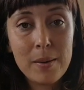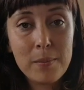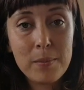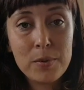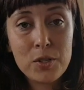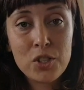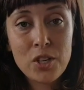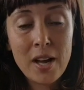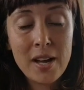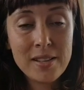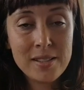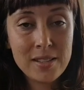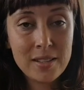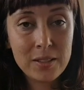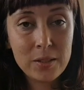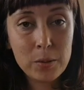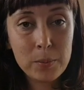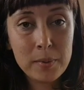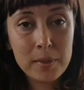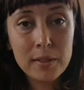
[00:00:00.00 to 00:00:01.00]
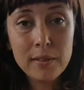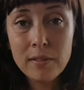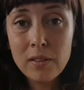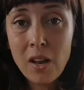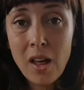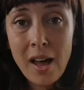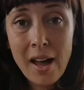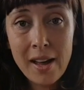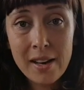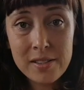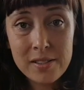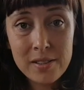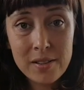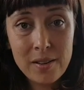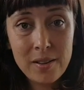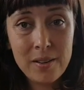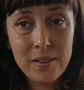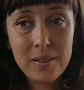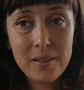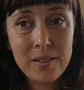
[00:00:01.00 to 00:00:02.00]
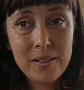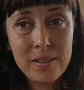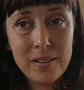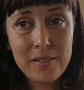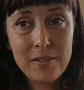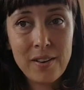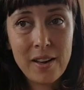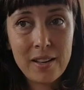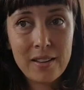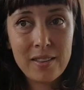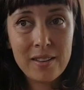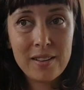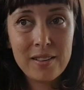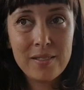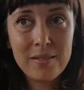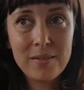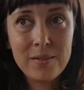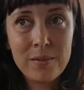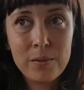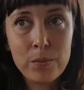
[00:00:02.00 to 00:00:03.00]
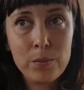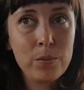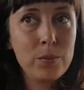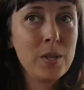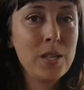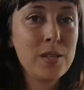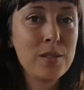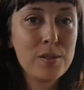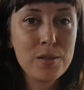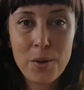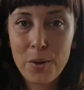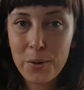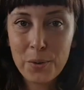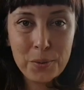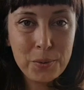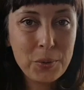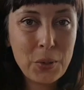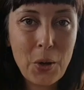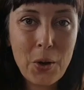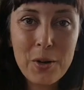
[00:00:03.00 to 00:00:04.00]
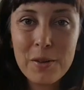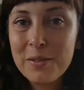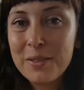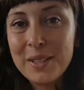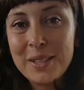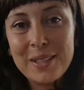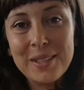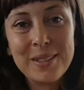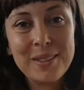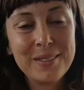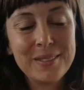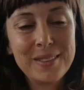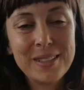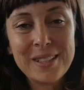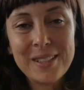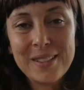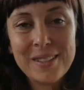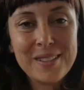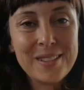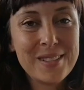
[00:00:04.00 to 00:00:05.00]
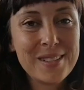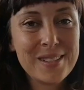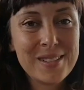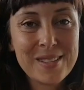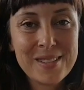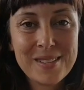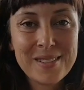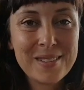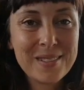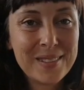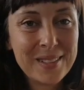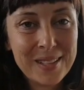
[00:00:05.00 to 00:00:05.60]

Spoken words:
shines a little bit of light on the fact that it's not all over. We don't just